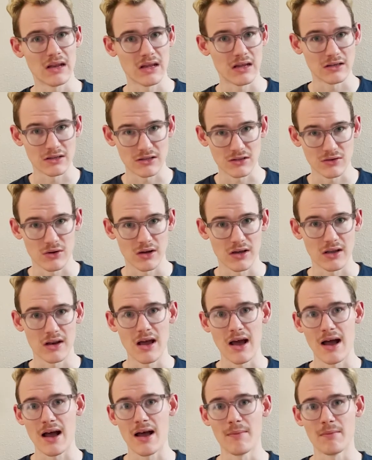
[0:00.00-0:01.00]
into it.
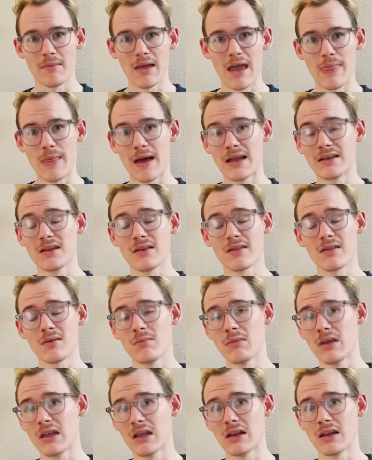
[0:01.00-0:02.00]
And that doesn't
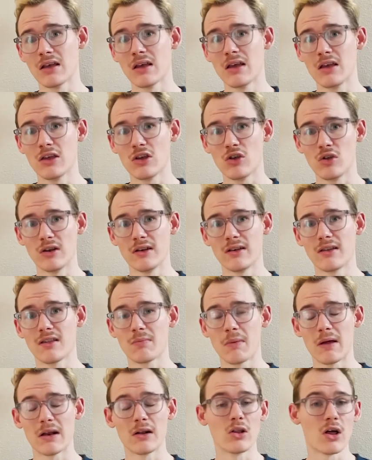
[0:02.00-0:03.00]
mean you need to
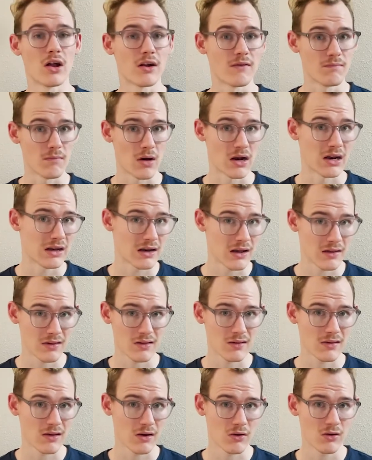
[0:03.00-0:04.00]
spend a lot of money
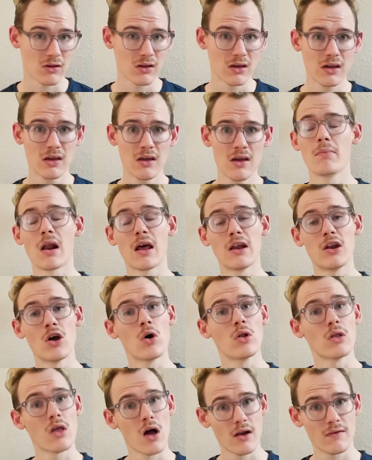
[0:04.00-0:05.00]
necessarily, but I know
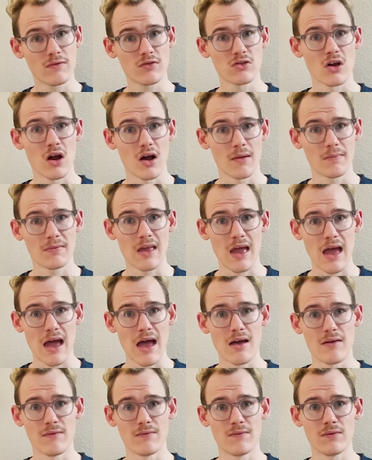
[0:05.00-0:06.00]
a lot of shops
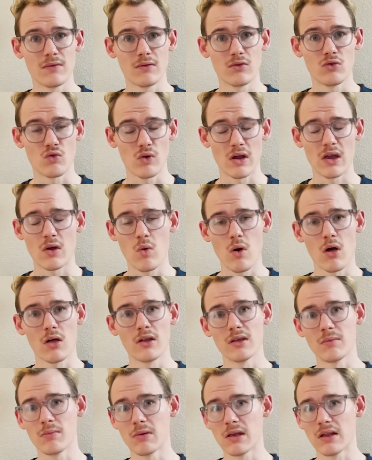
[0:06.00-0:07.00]
have great
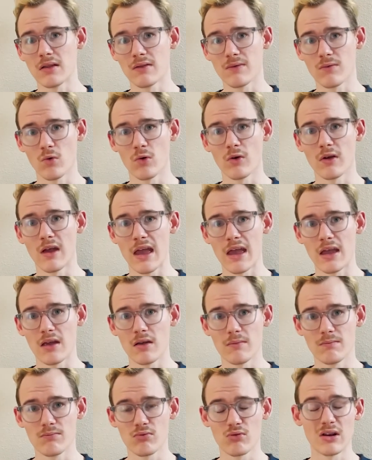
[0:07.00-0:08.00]
quality beans for a
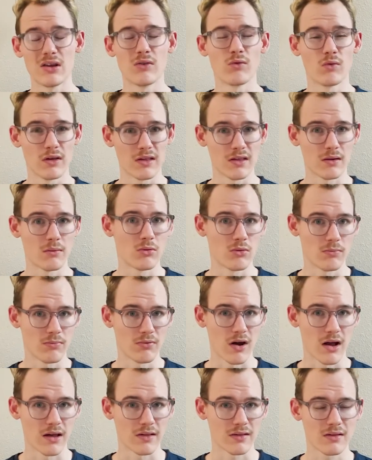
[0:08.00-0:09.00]
pretty reasonable
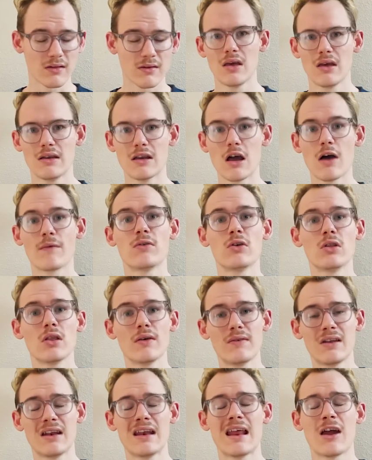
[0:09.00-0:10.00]
price. Now, if you
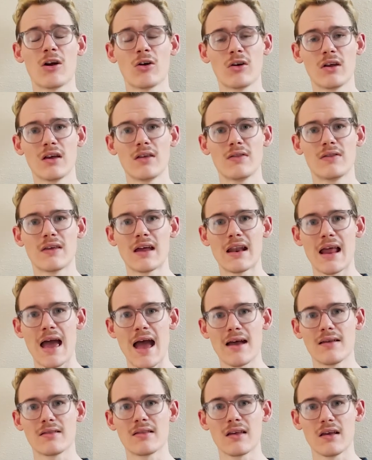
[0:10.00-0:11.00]
live in an area that
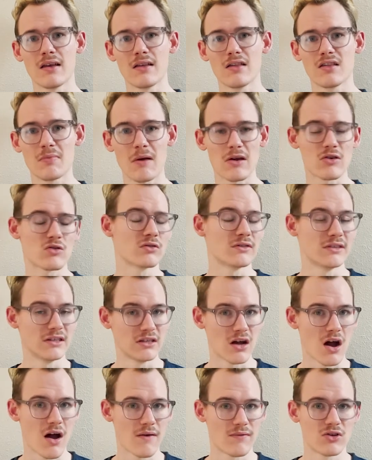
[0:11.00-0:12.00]
has a specialty
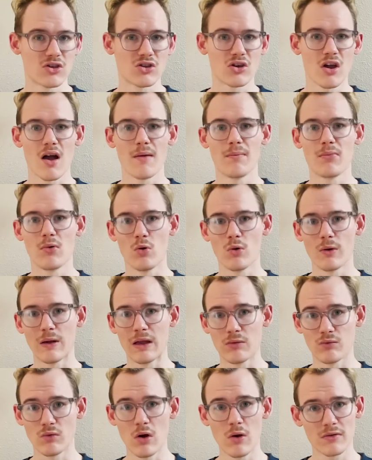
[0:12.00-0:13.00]
coffee shop or a
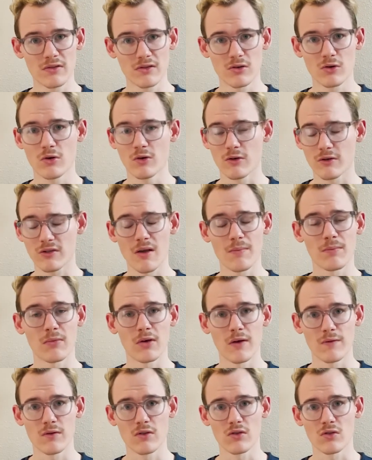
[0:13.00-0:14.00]
roaster or something
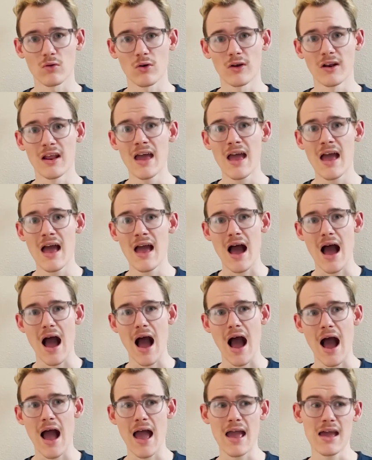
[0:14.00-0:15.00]
of the sort,
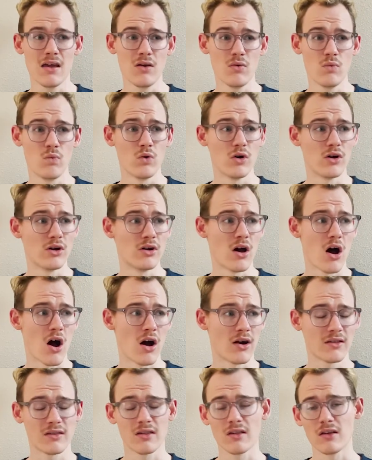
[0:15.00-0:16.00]
I would
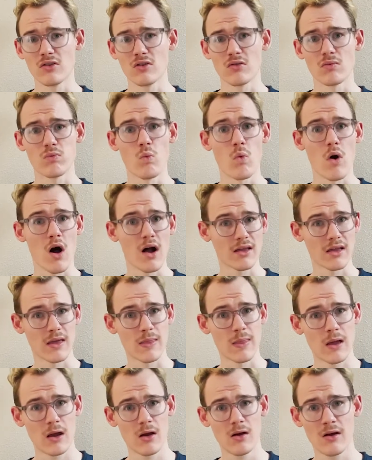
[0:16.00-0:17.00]
honestly just walk in
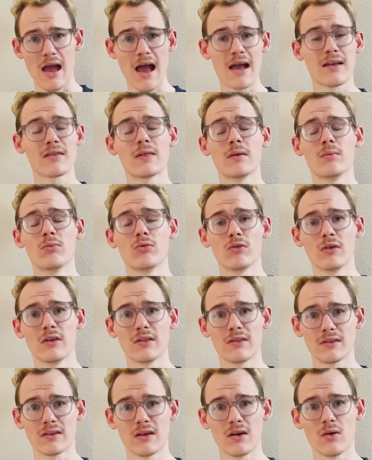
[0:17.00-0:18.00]
there, ask the
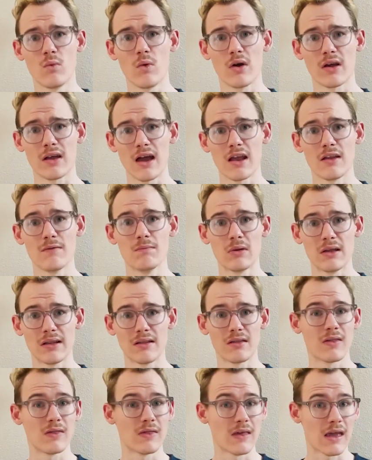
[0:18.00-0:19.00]
barista what kind of
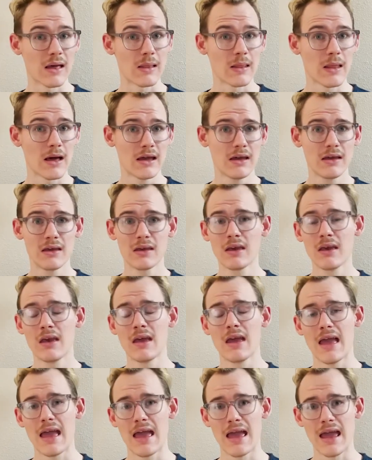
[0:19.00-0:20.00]
beans they like,
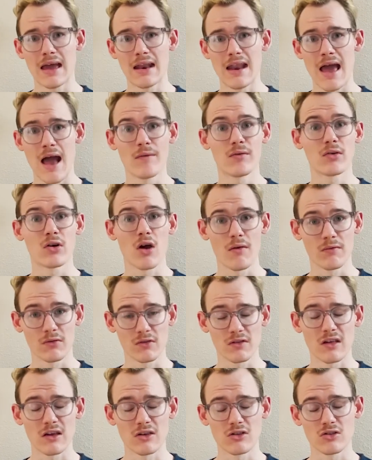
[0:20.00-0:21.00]
and have a
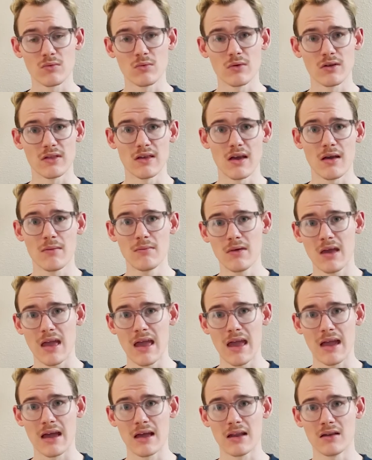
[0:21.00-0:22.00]
conversation with them
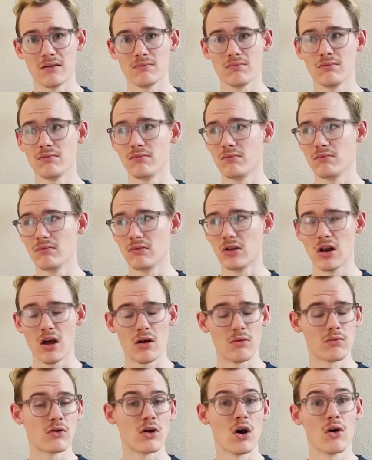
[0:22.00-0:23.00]
and,
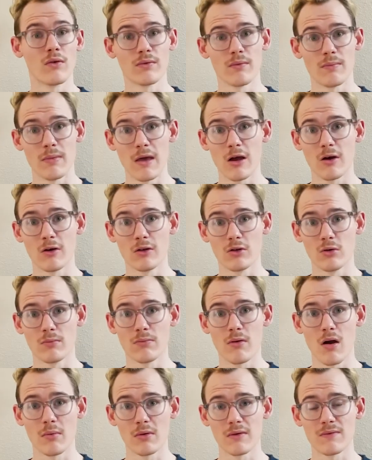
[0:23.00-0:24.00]
go from there. And you'll
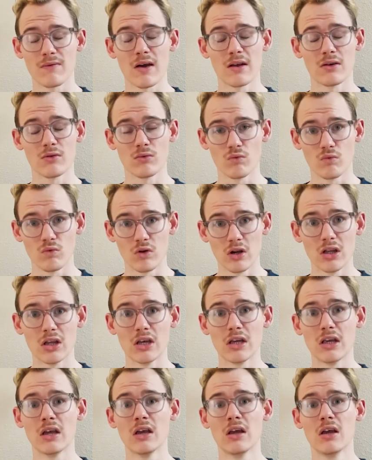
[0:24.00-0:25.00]
probably find a
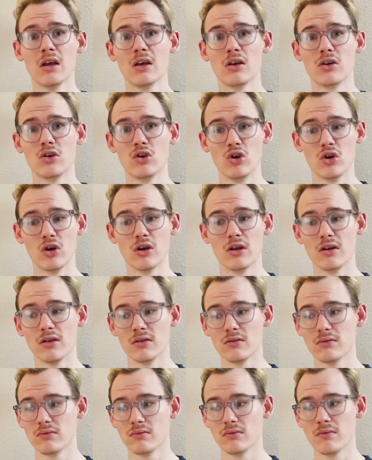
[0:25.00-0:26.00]
really good
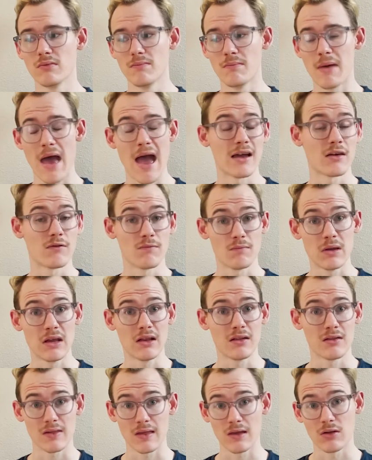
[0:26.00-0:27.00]
bag of
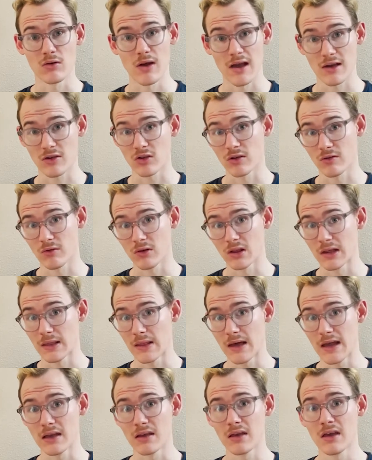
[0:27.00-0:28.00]
beans that you actually really
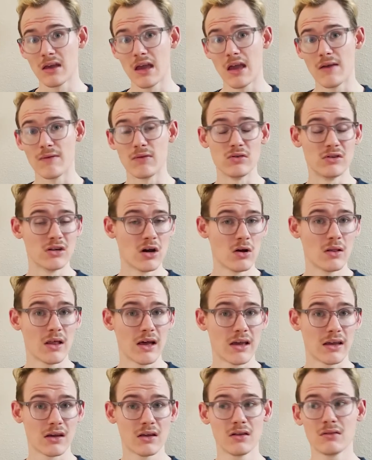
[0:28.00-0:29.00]
like. If you don't
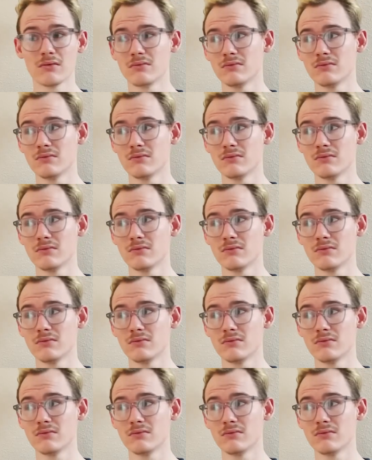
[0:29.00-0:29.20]
like it,